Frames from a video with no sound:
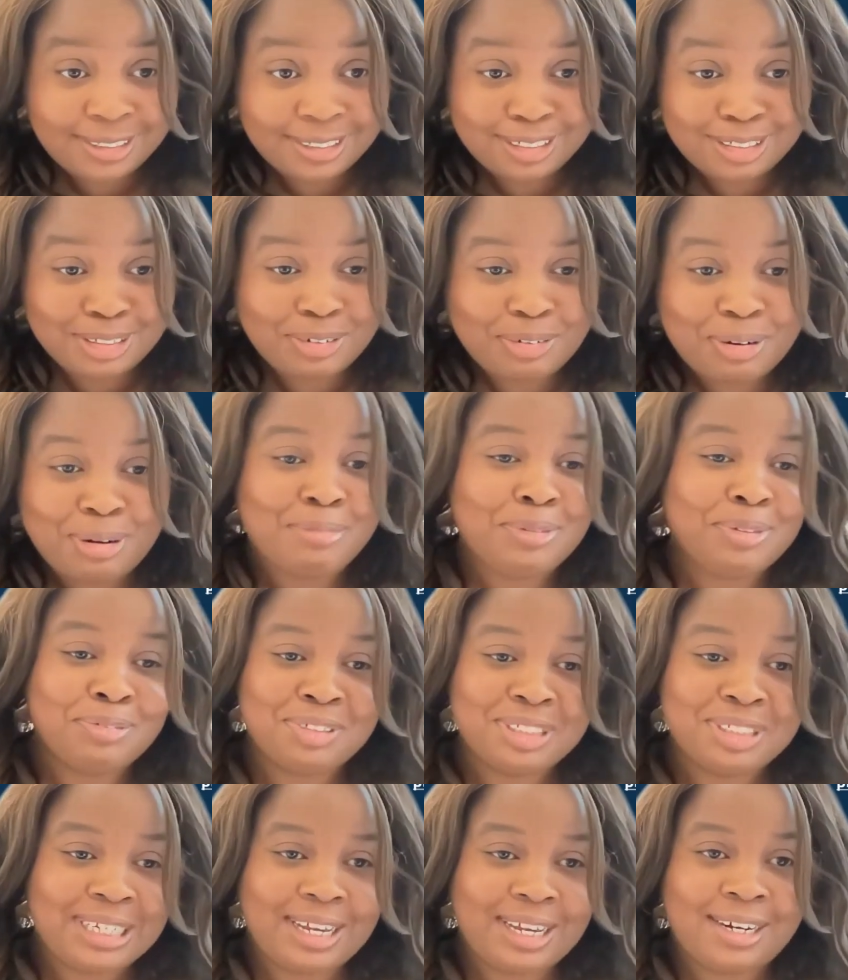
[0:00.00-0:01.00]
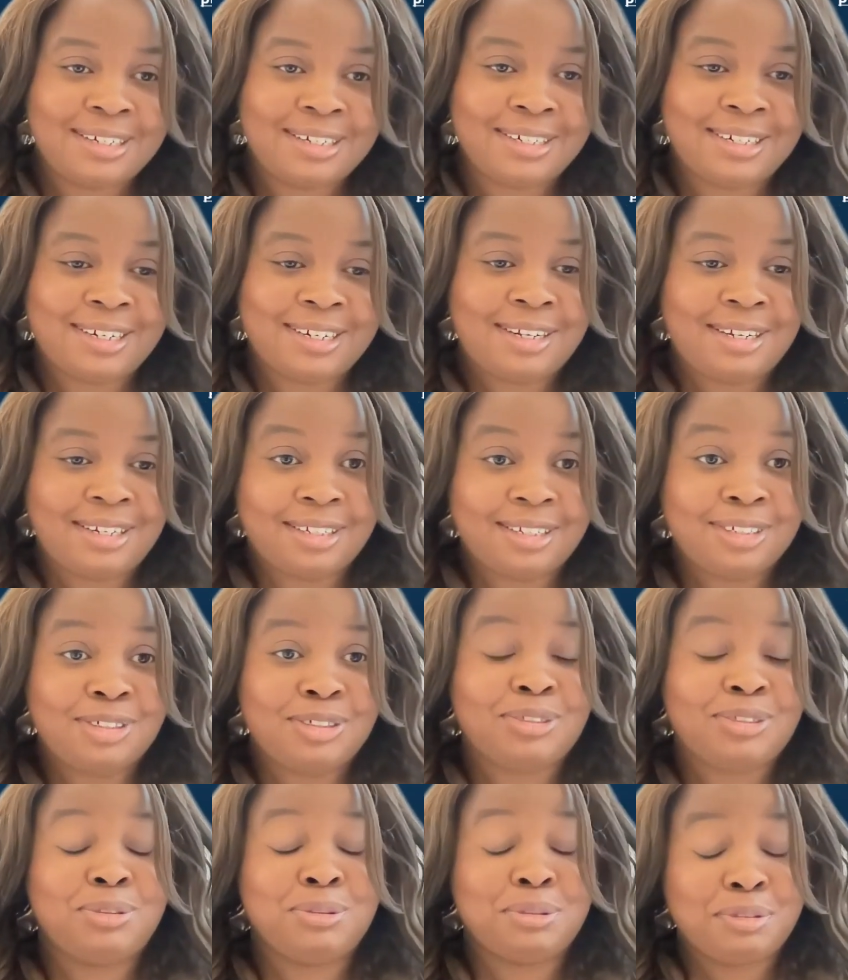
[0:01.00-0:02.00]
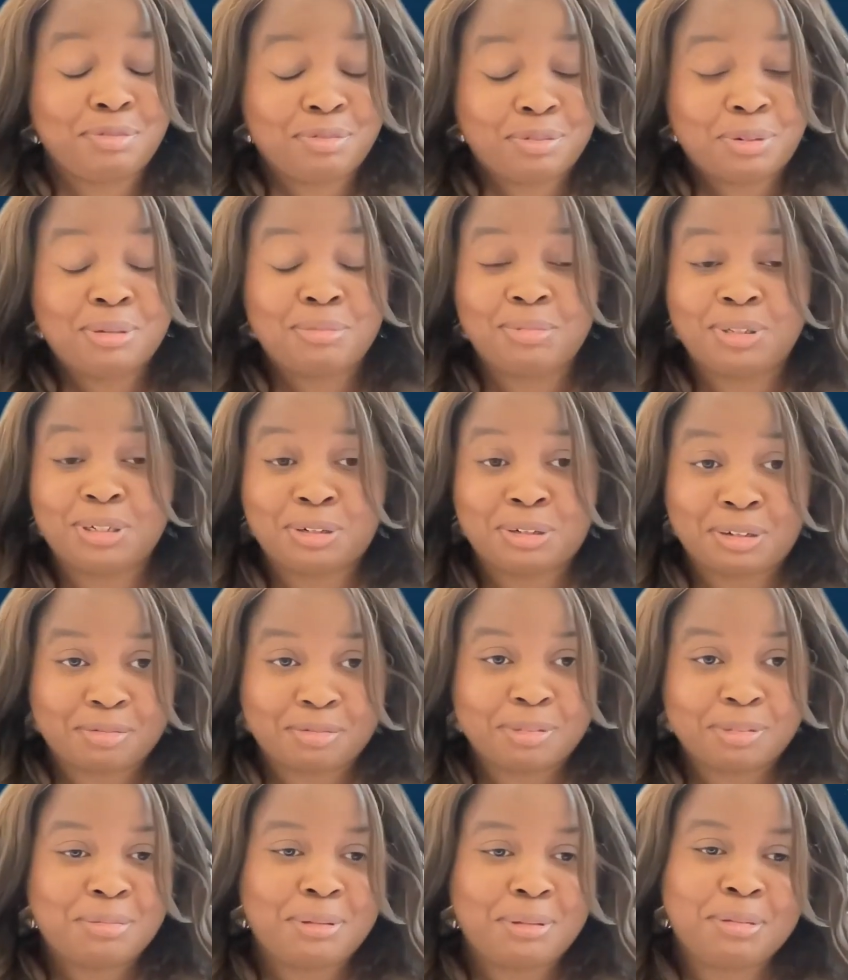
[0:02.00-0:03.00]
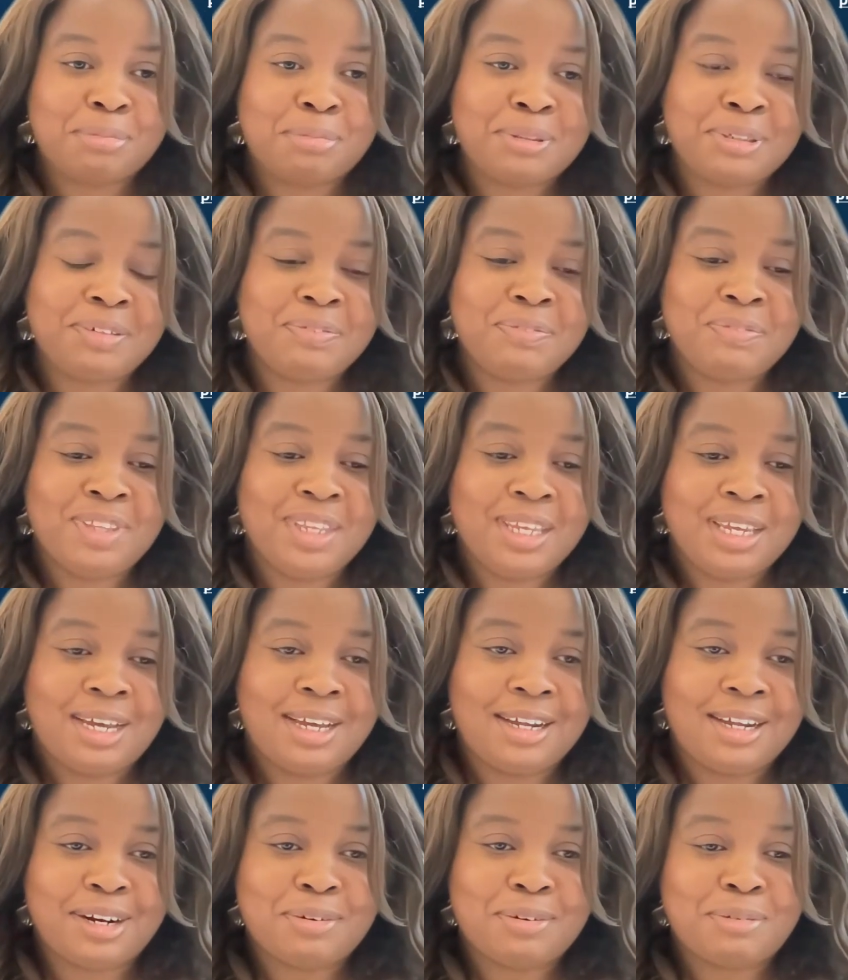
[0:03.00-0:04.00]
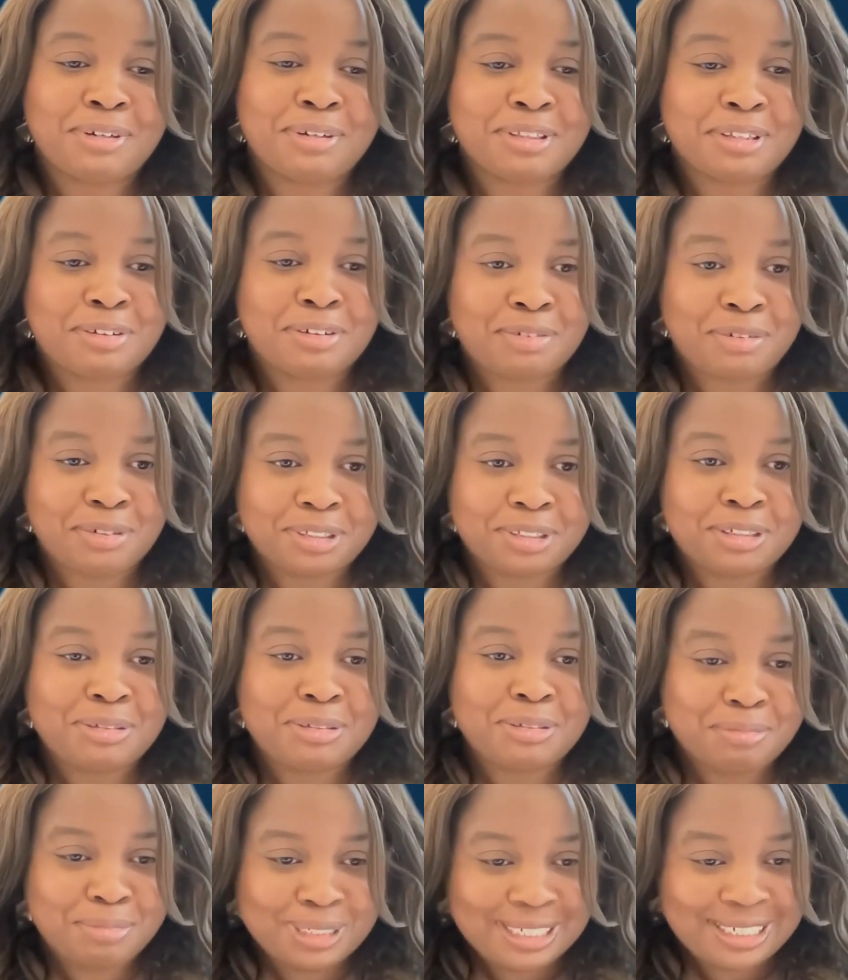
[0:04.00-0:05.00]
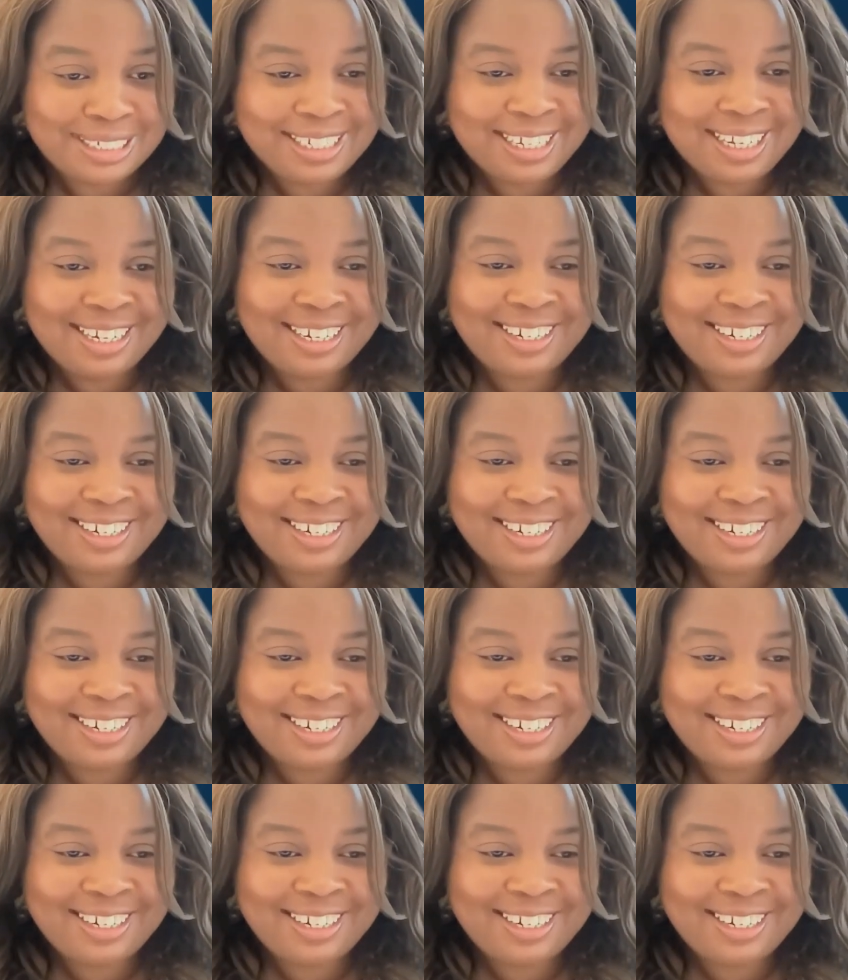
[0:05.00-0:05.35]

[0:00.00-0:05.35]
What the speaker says: And so I moved to Canada, and true to form, they're lovely people. And I worked there for a little bit.